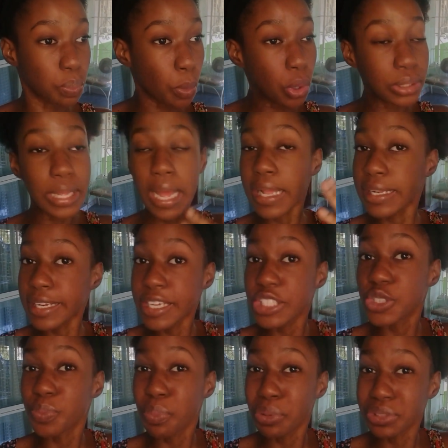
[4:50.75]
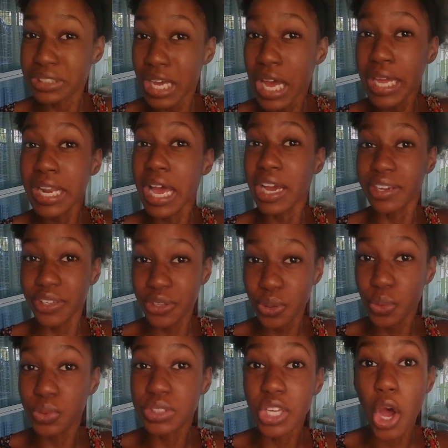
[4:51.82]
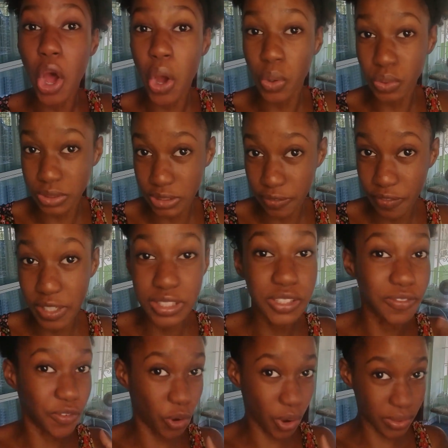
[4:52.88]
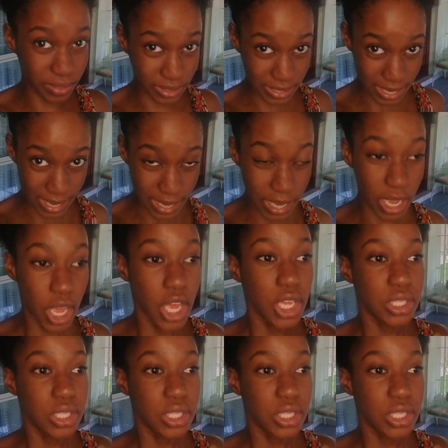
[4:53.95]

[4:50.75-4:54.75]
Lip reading: But at least put on a cute outfit for the day